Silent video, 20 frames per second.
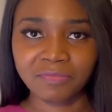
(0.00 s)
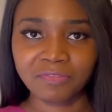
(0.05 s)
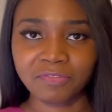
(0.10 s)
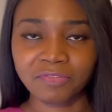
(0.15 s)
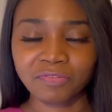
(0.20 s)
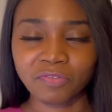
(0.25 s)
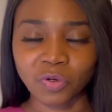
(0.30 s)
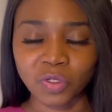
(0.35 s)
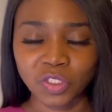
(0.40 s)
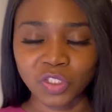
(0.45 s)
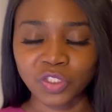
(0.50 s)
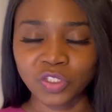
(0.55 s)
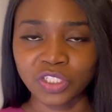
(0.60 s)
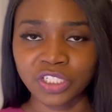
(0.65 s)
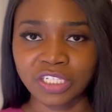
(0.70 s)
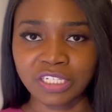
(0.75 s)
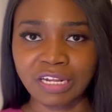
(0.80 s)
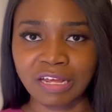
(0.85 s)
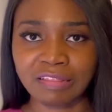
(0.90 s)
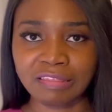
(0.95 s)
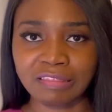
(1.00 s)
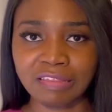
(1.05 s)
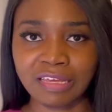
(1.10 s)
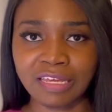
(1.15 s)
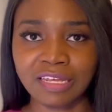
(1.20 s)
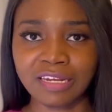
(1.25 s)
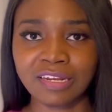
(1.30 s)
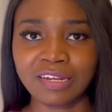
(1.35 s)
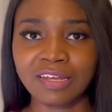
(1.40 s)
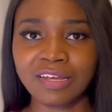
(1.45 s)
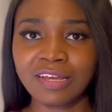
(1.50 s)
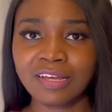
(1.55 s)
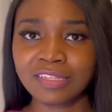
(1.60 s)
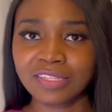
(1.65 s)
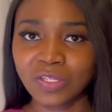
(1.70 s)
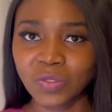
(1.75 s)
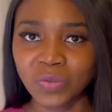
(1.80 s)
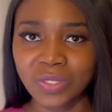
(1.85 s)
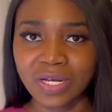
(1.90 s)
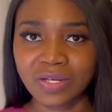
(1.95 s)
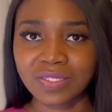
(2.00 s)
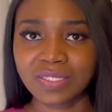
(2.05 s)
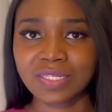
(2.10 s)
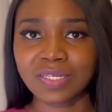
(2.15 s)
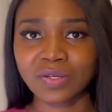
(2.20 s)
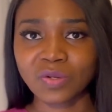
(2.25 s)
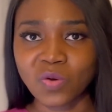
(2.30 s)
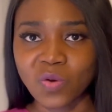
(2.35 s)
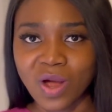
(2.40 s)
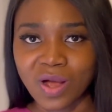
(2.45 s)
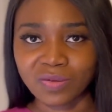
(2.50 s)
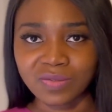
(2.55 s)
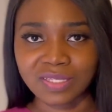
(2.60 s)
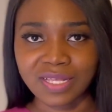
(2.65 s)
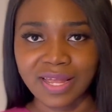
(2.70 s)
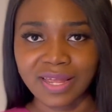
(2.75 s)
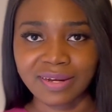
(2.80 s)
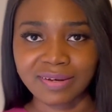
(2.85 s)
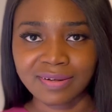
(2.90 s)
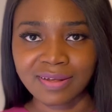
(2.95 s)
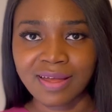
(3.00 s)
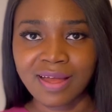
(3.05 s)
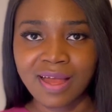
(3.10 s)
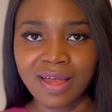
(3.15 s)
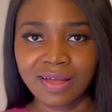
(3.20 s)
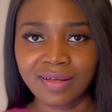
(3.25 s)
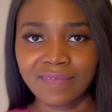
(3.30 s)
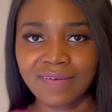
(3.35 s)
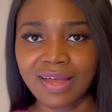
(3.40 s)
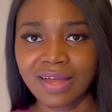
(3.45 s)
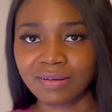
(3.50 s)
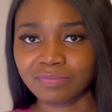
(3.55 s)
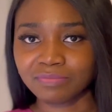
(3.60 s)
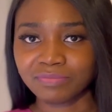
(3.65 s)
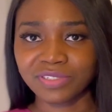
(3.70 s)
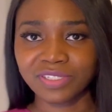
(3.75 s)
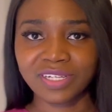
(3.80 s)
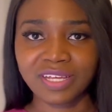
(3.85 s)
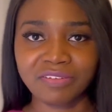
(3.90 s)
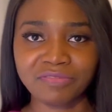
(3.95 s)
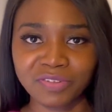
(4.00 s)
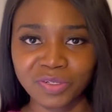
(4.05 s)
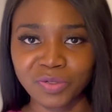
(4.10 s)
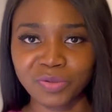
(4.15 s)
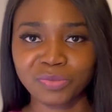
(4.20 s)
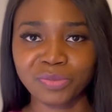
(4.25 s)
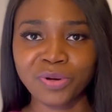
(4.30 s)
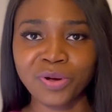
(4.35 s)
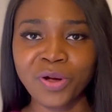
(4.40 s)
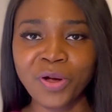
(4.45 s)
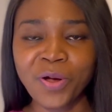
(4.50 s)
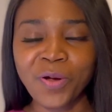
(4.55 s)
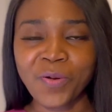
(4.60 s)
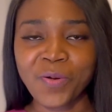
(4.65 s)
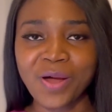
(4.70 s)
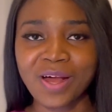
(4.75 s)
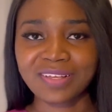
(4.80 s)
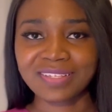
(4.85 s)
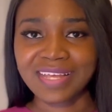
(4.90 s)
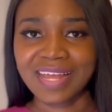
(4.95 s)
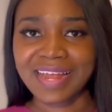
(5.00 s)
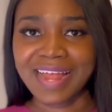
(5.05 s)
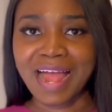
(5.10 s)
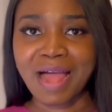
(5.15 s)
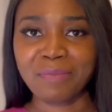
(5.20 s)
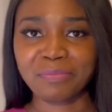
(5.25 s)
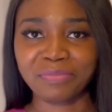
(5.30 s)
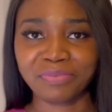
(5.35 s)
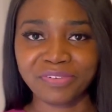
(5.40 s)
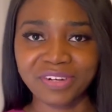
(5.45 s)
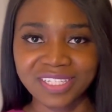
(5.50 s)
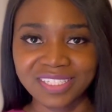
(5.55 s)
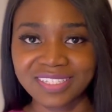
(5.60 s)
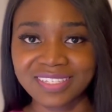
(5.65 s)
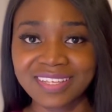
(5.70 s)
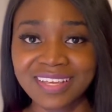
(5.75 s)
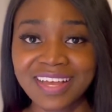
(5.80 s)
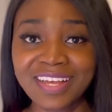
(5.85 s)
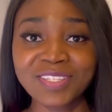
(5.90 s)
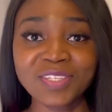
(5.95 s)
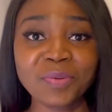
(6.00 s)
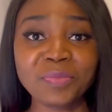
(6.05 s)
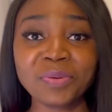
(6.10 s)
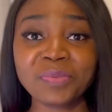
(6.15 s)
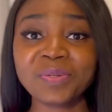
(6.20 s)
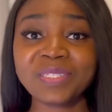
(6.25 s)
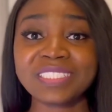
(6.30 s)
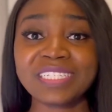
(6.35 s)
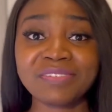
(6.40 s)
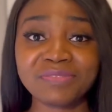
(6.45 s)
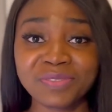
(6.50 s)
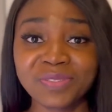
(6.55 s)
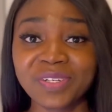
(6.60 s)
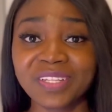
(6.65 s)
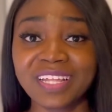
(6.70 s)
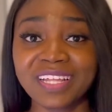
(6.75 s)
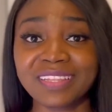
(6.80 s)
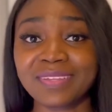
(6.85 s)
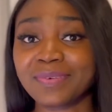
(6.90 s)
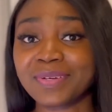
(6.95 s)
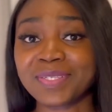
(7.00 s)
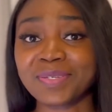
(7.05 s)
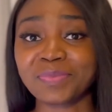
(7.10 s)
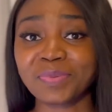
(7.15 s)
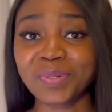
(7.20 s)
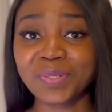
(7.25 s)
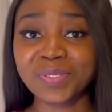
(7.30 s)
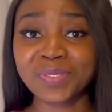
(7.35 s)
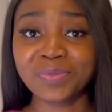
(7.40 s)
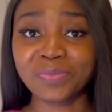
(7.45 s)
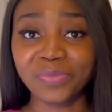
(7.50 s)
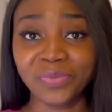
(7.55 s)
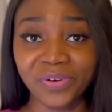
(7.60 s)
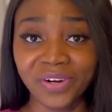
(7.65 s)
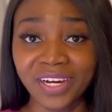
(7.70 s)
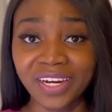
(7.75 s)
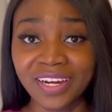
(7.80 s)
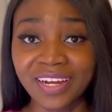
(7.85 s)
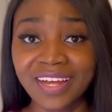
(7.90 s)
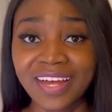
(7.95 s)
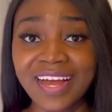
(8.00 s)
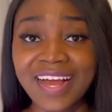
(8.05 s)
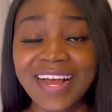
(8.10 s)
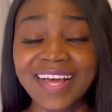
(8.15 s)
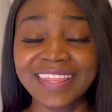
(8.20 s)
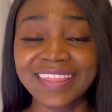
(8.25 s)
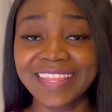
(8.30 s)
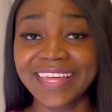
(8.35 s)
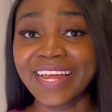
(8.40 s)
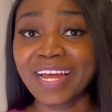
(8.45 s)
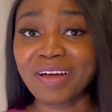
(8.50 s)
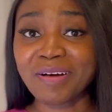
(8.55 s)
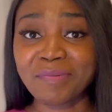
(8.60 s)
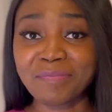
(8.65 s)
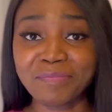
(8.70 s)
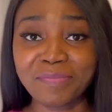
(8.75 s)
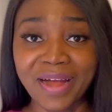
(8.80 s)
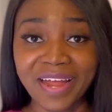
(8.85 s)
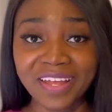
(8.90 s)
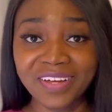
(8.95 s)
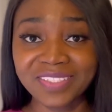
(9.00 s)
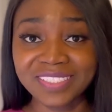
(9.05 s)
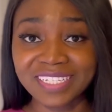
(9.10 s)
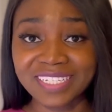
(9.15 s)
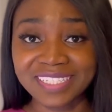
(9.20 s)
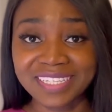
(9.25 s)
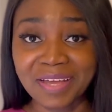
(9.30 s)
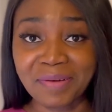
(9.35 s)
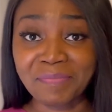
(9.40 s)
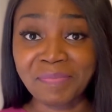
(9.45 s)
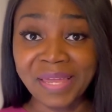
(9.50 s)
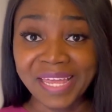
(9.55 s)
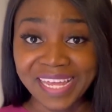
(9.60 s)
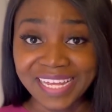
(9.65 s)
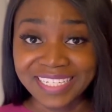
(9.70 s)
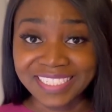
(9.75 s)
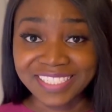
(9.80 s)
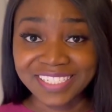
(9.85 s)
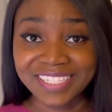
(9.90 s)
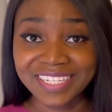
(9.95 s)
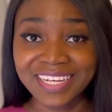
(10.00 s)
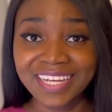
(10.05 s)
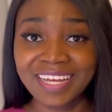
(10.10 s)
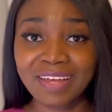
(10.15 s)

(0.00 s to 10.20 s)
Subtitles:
functioning, and then they will now say, go outside, go and bring envelope, go outside, go and print. Some people didn't even know that they were supposed to bring their biodata page.